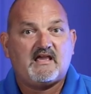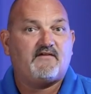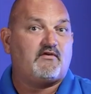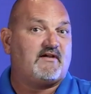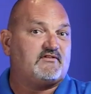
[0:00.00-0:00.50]

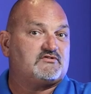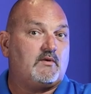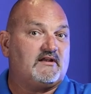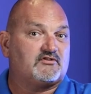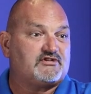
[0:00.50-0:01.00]
If we have a
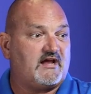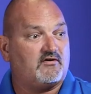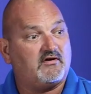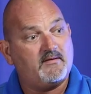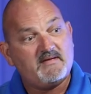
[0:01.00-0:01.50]
tweeter
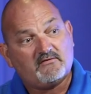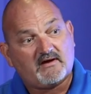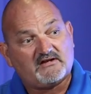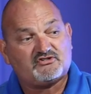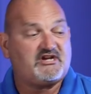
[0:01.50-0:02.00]
channel, a
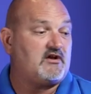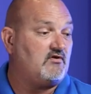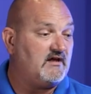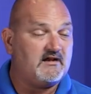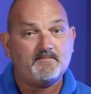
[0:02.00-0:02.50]
mid-range
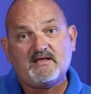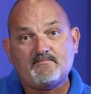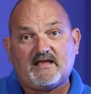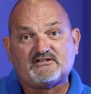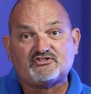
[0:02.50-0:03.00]
channel, and a
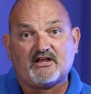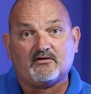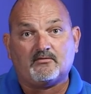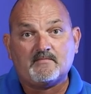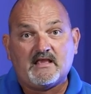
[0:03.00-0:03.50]
mid-bass
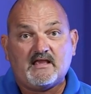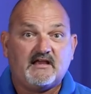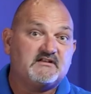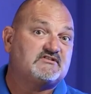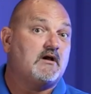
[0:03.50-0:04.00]
channel,
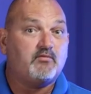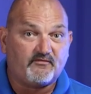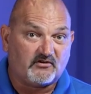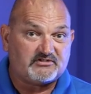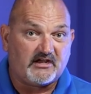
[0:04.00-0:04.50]
and a
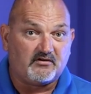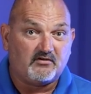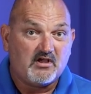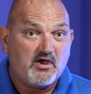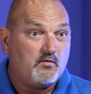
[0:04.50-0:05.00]
subwoofer
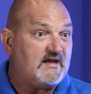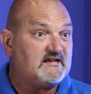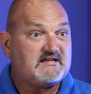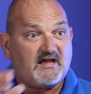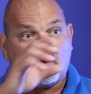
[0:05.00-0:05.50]
channel, we
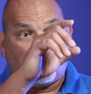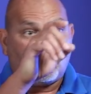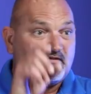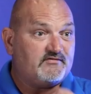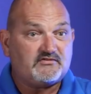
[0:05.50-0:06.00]
can take
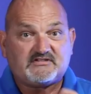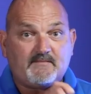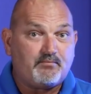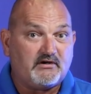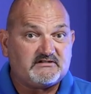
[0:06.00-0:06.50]
all of those
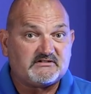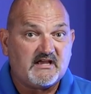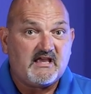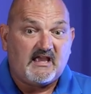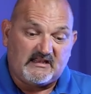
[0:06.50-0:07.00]
inputs
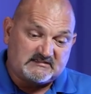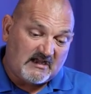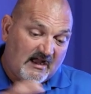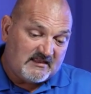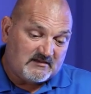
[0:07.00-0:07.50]
and
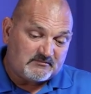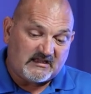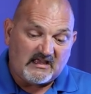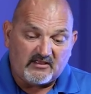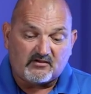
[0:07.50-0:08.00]
tie them
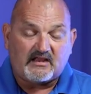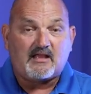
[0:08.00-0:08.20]
together